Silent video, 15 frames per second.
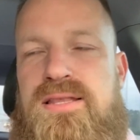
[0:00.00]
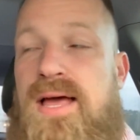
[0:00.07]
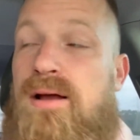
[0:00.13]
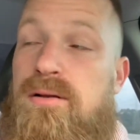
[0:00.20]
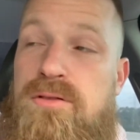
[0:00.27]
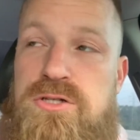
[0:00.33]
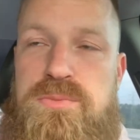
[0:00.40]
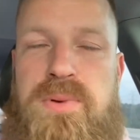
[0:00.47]

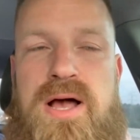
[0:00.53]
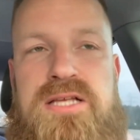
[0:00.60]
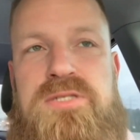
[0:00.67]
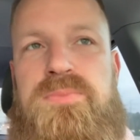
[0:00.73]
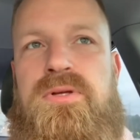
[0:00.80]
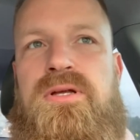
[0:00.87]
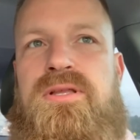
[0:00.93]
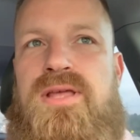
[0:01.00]
There's a
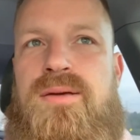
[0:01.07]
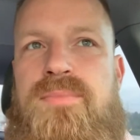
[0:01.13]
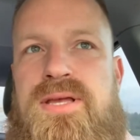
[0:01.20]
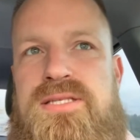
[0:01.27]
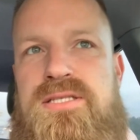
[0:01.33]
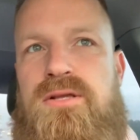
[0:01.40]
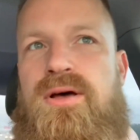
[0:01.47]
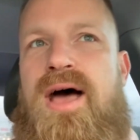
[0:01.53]
possibility that
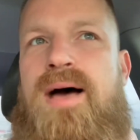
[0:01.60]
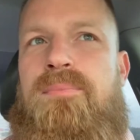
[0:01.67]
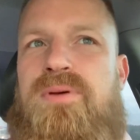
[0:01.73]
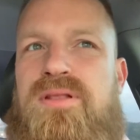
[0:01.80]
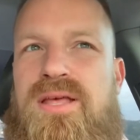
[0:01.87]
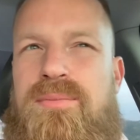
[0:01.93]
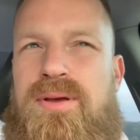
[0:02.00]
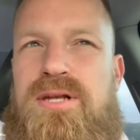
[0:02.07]
may still
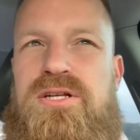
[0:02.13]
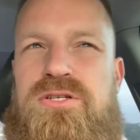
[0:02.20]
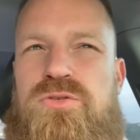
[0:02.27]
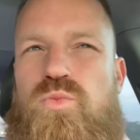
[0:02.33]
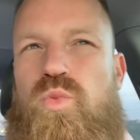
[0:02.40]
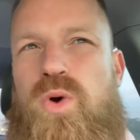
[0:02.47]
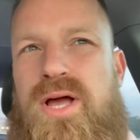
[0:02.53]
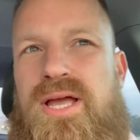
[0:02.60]
happen. They may just
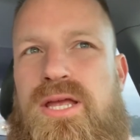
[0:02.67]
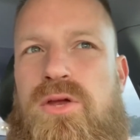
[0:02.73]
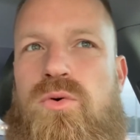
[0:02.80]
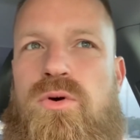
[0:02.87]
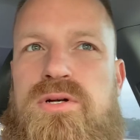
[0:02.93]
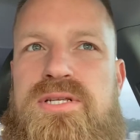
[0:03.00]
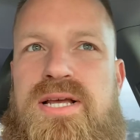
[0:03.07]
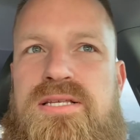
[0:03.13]
weigh
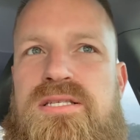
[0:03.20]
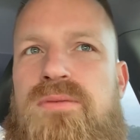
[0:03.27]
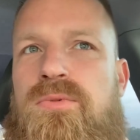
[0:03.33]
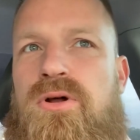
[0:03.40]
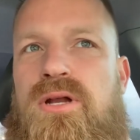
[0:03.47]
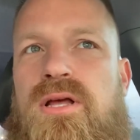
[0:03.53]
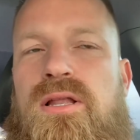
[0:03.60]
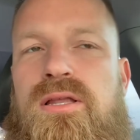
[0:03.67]
your
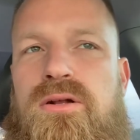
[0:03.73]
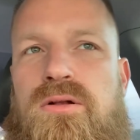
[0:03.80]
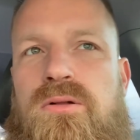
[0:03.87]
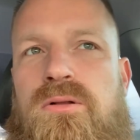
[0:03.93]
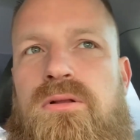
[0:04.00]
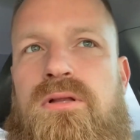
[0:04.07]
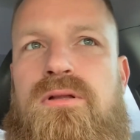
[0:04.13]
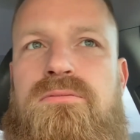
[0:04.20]
testimony a
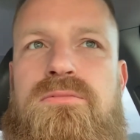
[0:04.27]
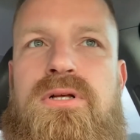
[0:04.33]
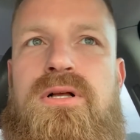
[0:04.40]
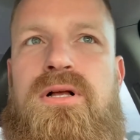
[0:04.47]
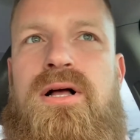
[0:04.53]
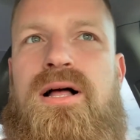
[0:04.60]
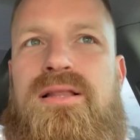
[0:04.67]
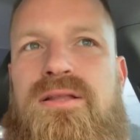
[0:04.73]
little
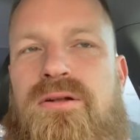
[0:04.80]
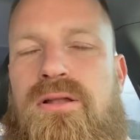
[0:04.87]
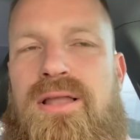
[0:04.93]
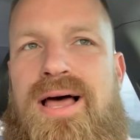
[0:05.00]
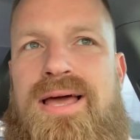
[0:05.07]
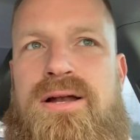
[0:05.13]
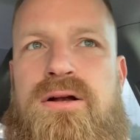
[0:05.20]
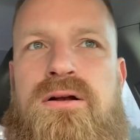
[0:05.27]

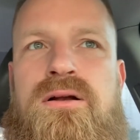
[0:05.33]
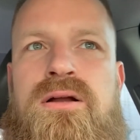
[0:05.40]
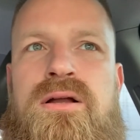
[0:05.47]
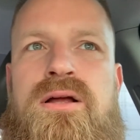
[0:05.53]
lighter.